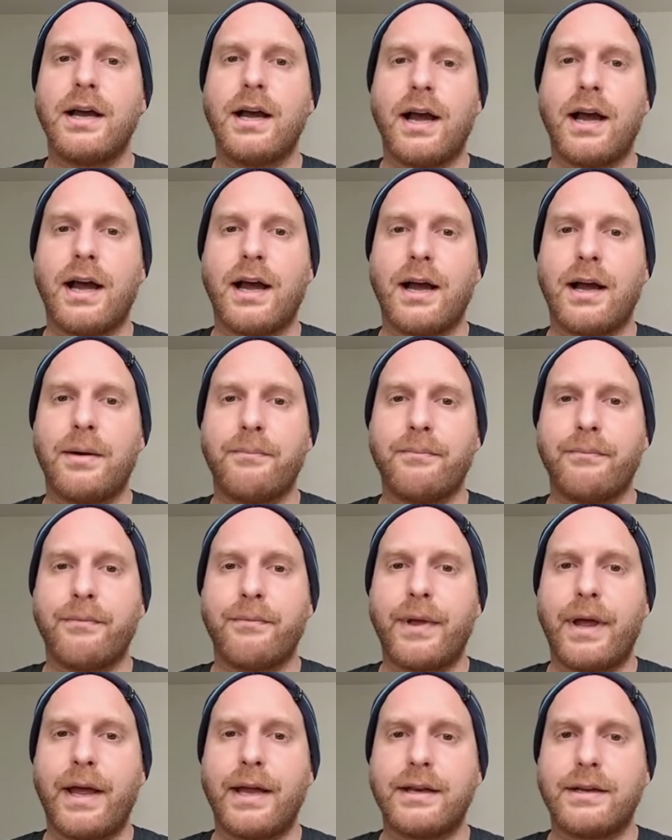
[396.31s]

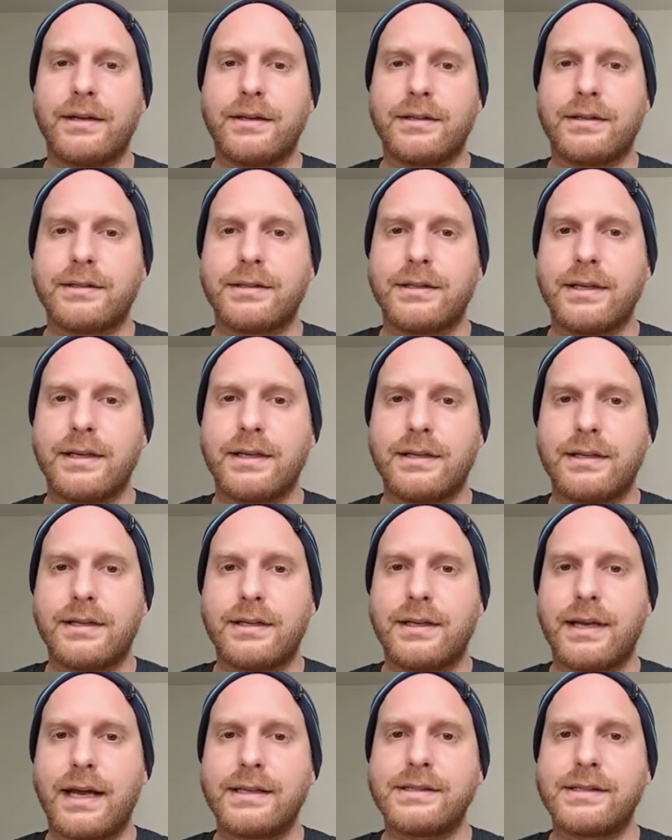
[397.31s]
and
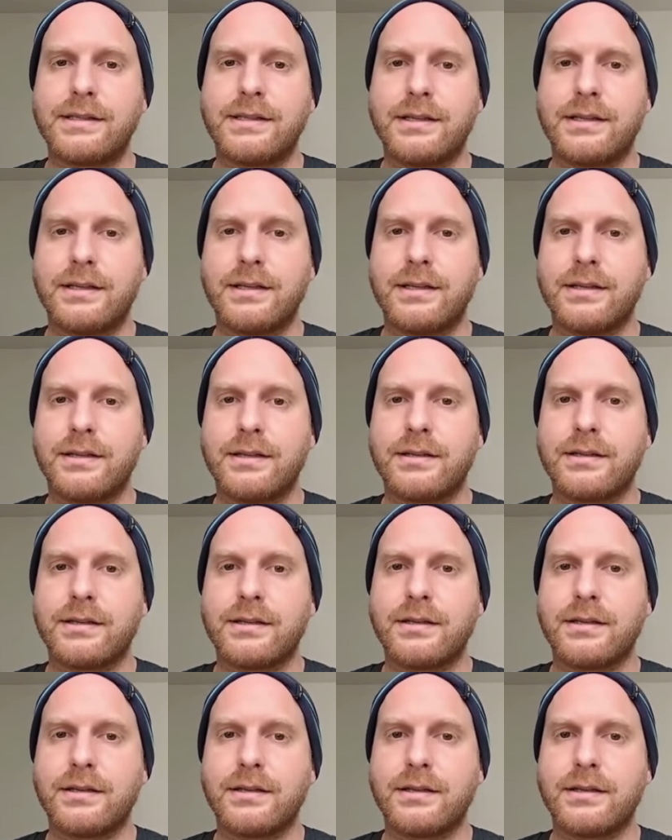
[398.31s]
doesn't,